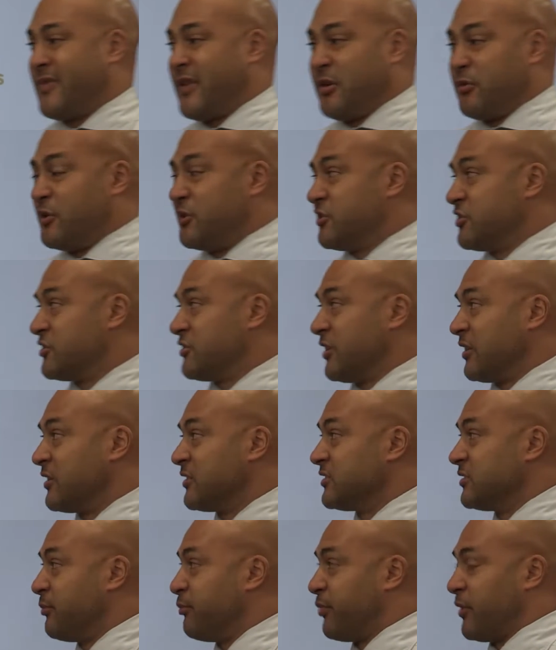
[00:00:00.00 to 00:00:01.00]
We just think
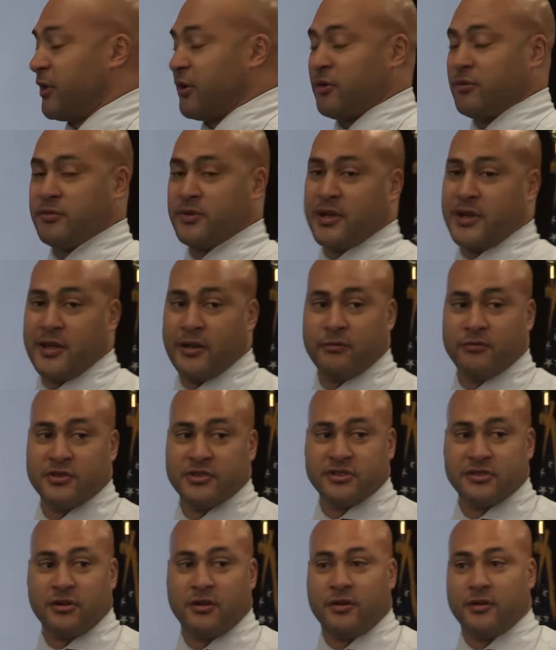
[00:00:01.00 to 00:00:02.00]
it's a better end
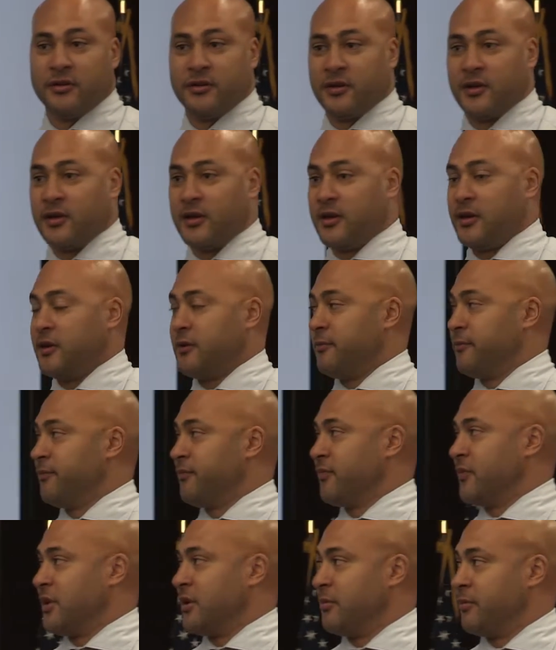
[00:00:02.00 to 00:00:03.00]
result
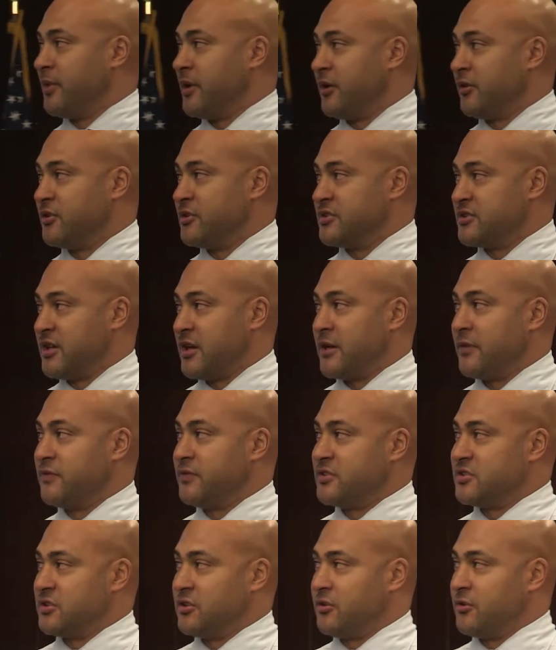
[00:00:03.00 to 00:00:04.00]
and a better designed
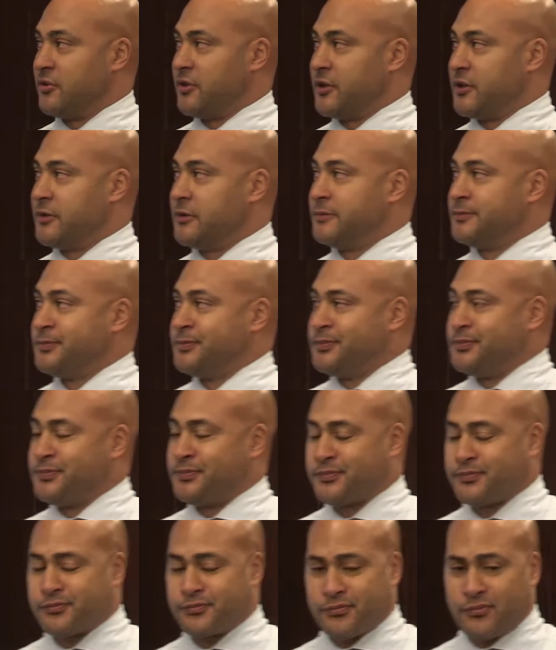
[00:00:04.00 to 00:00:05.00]
facility.
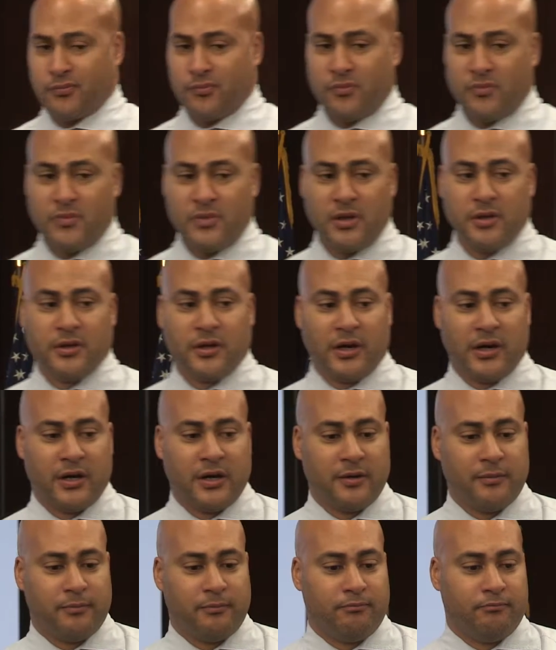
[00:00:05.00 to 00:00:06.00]

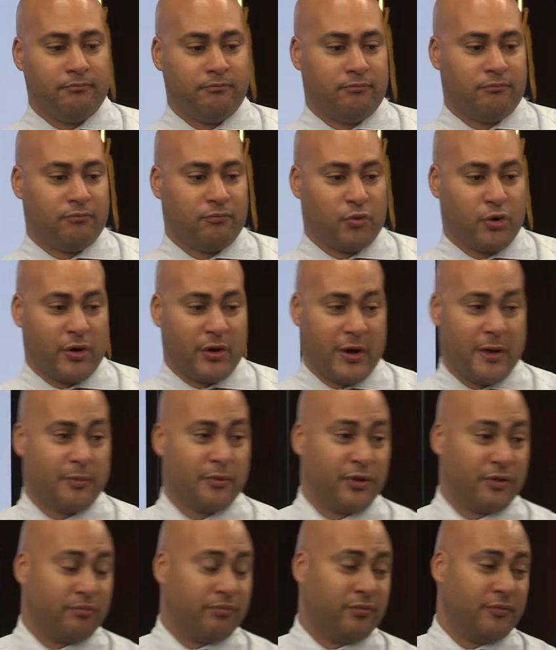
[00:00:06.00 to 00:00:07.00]
We're able
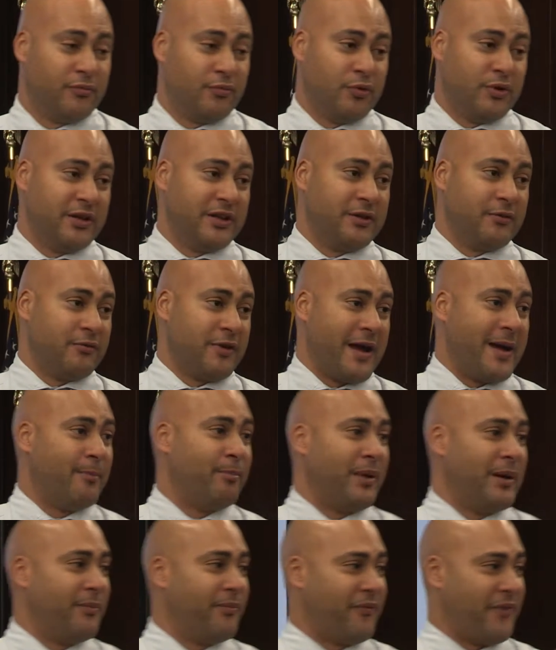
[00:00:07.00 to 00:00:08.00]
to really ramp up